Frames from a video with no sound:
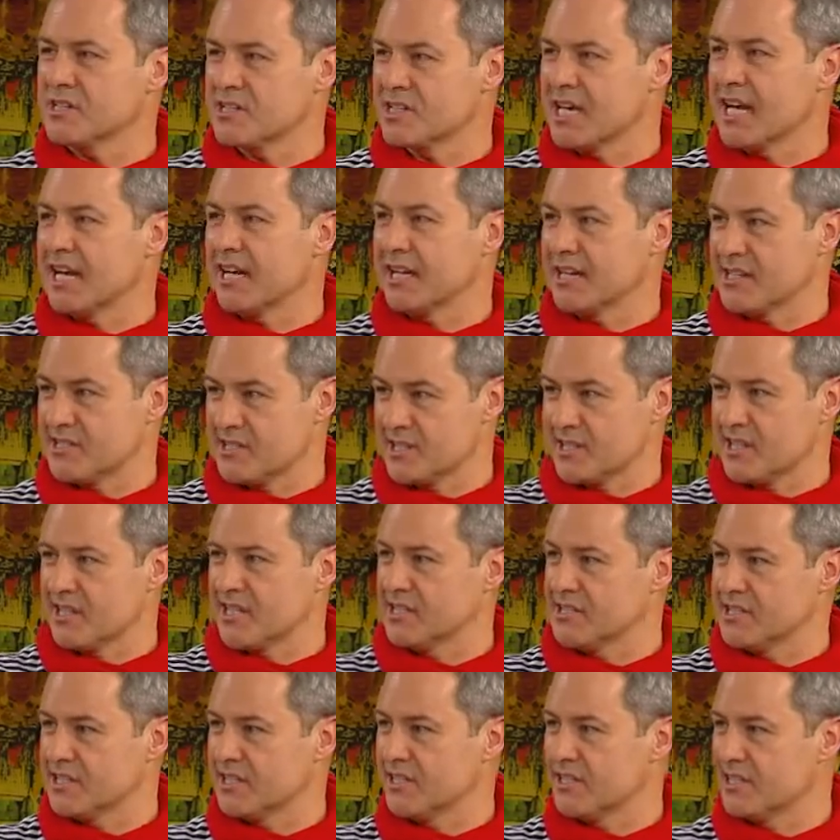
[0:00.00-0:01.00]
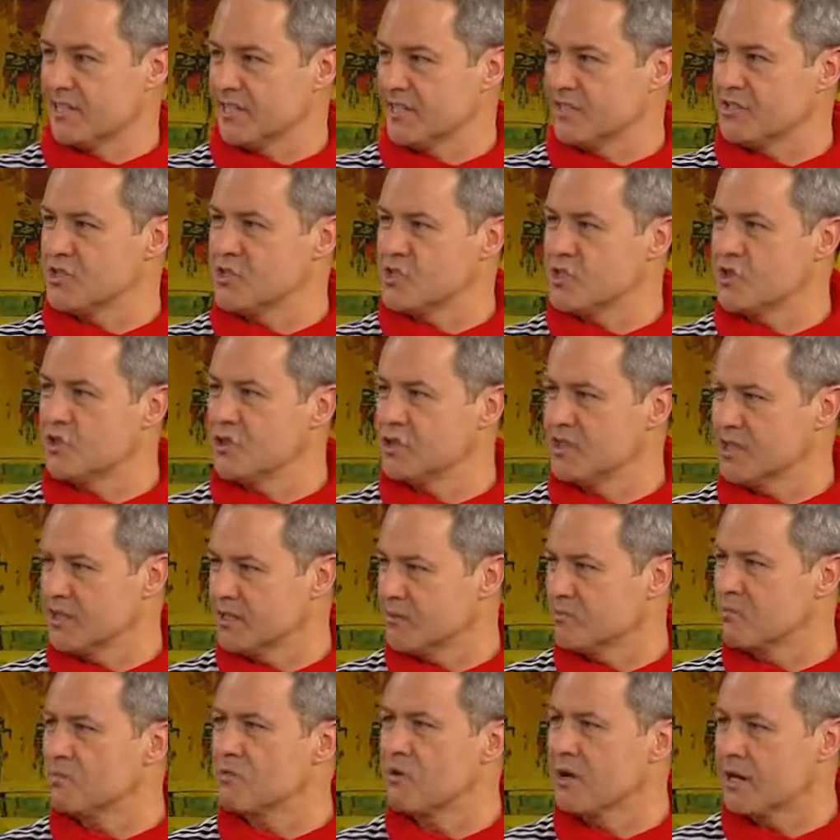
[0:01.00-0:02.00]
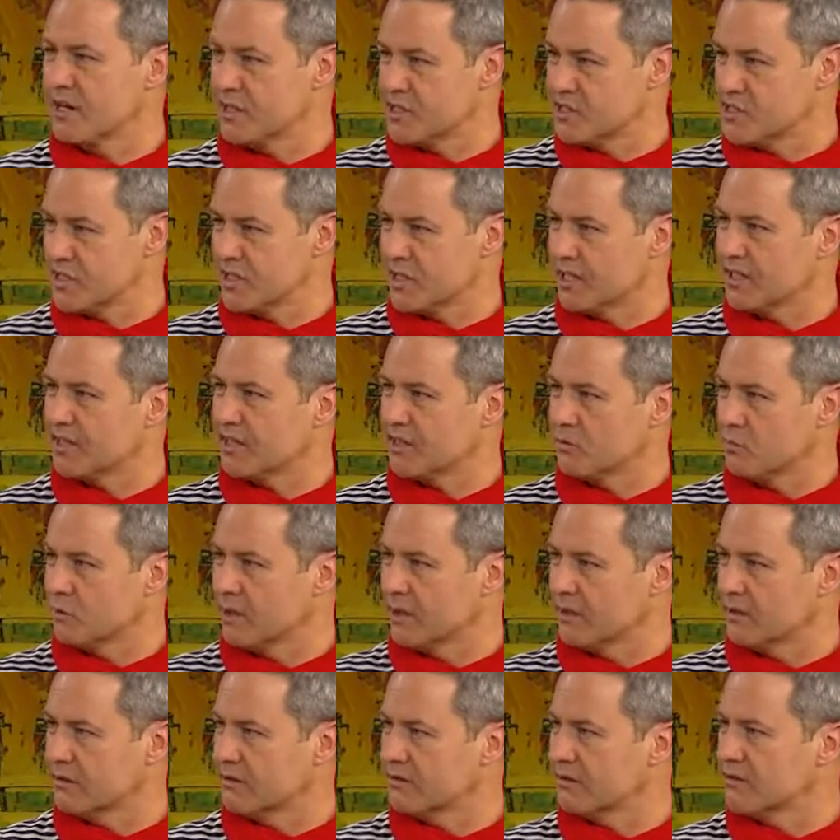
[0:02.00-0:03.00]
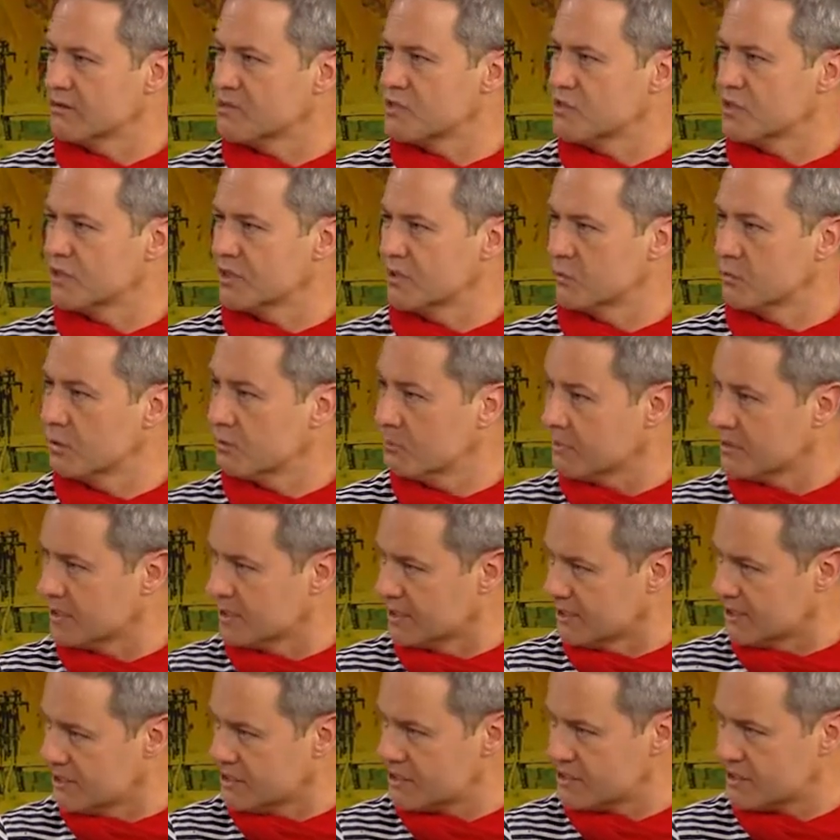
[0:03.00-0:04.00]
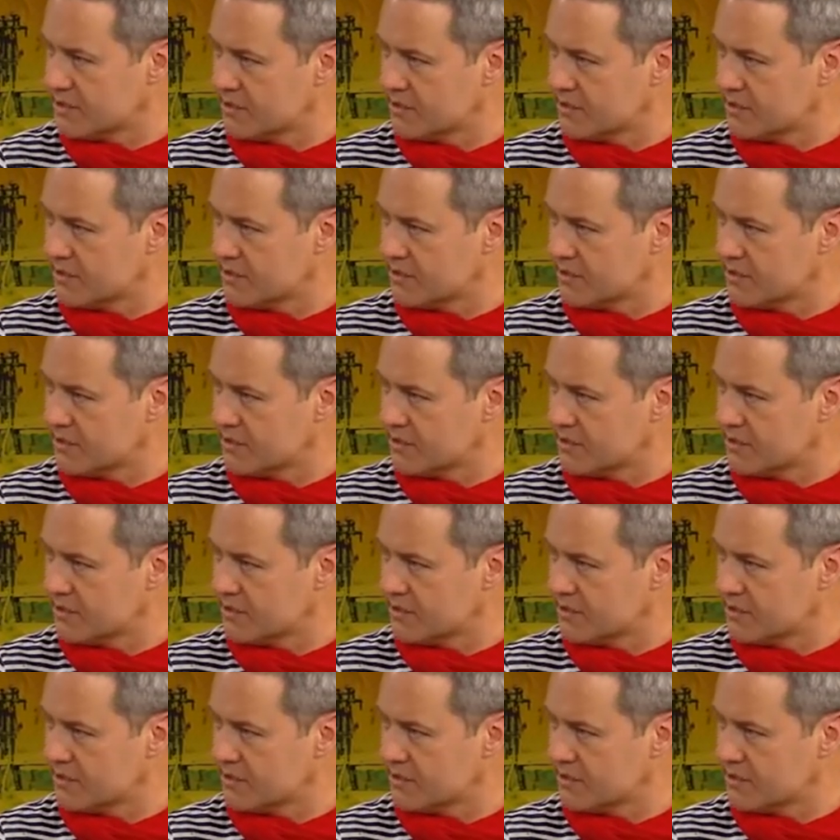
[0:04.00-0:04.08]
starting as a junior prodigy. I think you won Junior Wimbledon, didn't you?